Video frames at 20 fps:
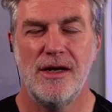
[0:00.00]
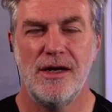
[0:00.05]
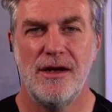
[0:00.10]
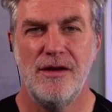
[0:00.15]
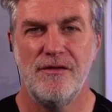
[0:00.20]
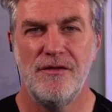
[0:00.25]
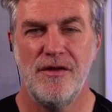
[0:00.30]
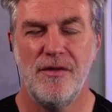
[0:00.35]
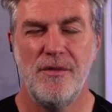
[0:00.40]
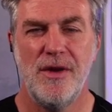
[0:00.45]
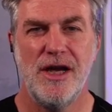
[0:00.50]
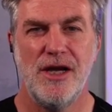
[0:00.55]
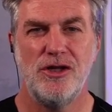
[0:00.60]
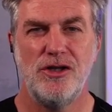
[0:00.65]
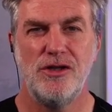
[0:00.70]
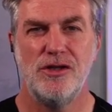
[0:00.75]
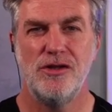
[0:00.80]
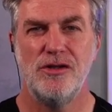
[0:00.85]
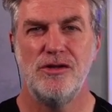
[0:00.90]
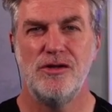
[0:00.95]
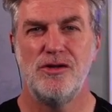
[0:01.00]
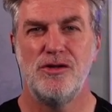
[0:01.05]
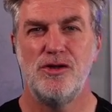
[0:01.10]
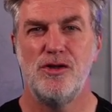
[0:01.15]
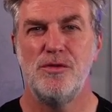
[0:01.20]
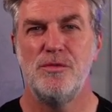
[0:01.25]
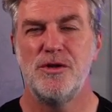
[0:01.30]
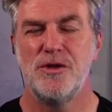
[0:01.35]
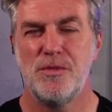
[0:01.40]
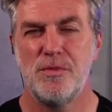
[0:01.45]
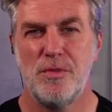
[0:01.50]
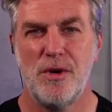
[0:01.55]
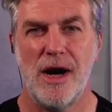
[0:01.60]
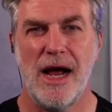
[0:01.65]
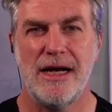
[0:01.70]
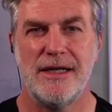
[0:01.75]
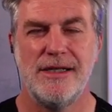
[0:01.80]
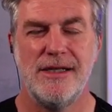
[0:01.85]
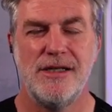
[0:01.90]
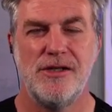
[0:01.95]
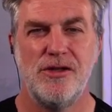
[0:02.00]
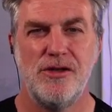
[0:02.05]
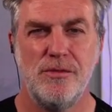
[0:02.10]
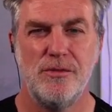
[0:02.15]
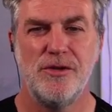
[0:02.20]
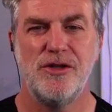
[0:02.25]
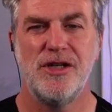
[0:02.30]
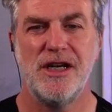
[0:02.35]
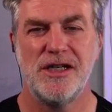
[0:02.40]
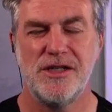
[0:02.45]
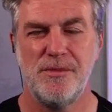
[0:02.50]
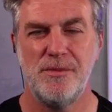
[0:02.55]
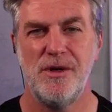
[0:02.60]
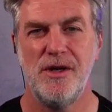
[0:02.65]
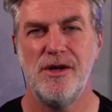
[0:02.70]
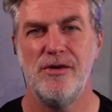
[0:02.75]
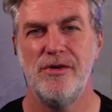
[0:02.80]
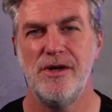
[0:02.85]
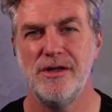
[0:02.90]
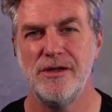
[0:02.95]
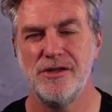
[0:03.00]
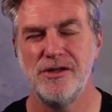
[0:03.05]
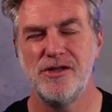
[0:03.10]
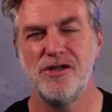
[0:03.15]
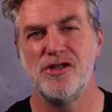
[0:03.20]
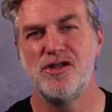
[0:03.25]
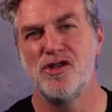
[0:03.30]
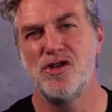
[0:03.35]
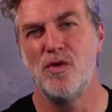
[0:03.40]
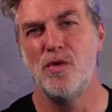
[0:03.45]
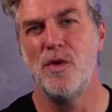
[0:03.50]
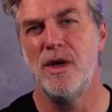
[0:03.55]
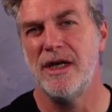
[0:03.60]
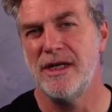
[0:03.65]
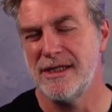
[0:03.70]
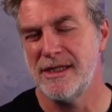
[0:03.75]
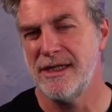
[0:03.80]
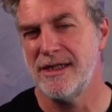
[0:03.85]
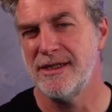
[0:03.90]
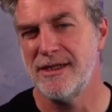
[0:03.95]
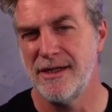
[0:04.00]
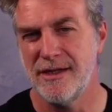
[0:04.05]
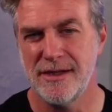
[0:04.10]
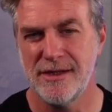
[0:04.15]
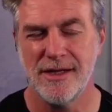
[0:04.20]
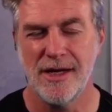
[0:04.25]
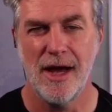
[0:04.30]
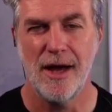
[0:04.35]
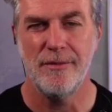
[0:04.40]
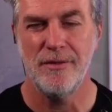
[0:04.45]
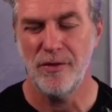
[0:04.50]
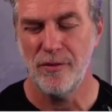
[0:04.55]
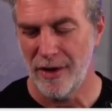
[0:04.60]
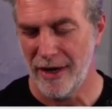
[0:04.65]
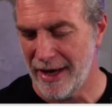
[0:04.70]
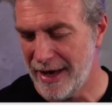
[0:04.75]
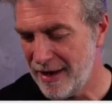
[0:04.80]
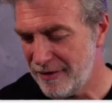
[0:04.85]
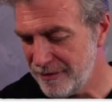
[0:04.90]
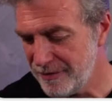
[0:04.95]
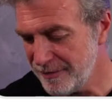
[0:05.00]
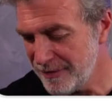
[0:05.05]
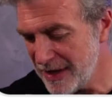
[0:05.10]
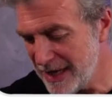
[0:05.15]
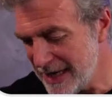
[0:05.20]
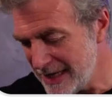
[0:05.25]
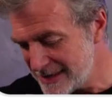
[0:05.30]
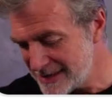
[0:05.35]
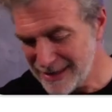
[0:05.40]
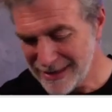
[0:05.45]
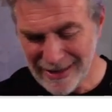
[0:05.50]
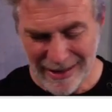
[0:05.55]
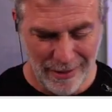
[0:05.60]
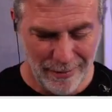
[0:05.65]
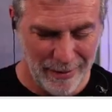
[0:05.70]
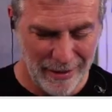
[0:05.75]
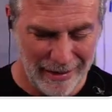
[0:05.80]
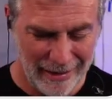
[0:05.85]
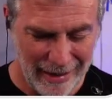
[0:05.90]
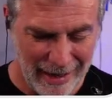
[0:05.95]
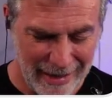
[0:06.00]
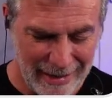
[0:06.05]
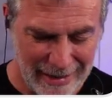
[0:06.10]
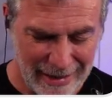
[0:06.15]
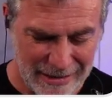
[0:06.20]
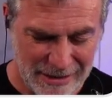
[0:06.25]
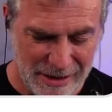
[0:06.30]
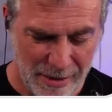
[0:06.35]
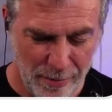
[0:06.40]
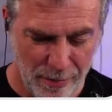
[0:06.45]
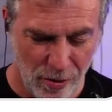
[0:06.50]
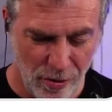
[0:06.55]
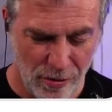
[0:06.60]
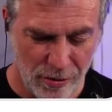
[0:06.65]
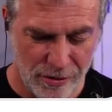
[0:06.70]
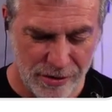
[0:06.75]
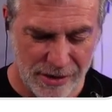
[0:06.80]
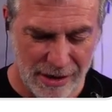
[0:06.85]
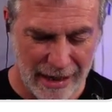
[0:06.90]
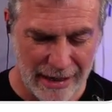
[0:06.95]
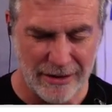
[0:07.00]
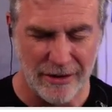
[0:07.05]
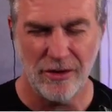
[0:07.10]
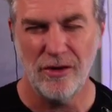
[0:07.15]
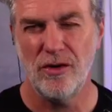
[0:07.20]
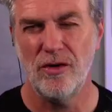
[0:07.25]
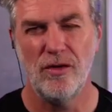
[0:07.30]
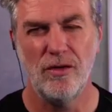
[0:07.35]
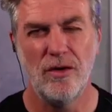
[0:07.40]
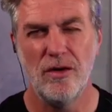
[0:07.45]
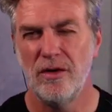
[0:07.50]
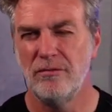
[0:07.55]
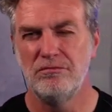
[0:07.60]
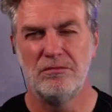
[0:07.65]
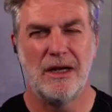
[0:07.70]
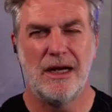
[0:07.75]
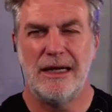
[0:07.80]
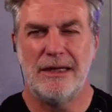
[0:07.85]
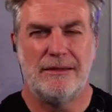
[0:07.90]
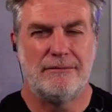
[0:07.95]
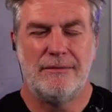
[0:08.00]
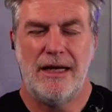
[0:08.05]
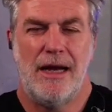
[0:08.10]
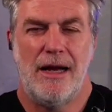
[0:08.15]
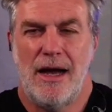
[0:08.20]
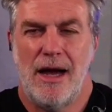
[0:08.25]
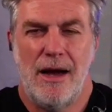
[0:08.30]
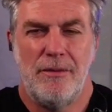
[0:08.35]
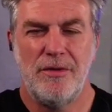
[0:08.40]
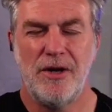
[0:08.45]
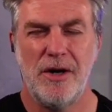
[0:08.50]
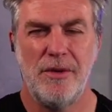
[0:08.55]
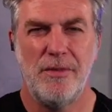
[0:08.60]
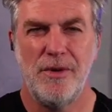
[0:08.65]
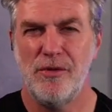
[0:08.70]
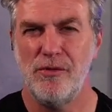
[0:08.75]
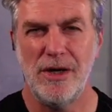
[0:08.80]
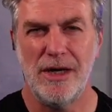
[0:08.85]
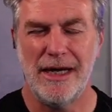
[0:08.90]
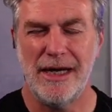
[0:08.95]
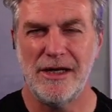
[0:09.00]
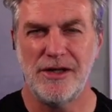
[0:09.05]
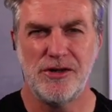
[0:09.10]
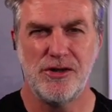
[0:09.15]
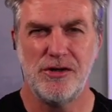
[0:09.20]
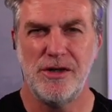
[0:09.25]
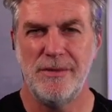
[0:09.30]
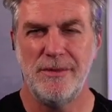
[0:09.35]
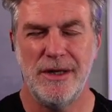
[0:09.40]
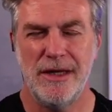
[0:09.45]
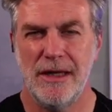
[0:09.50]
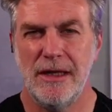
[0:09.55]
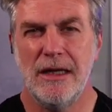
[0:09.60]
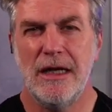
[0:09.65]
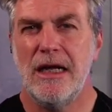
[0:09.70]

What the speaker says: information, too much practice, too much experience to squeeze into the time that we have. It's a little bit like, I suppose, I don't know, I'm going to be really extreme here.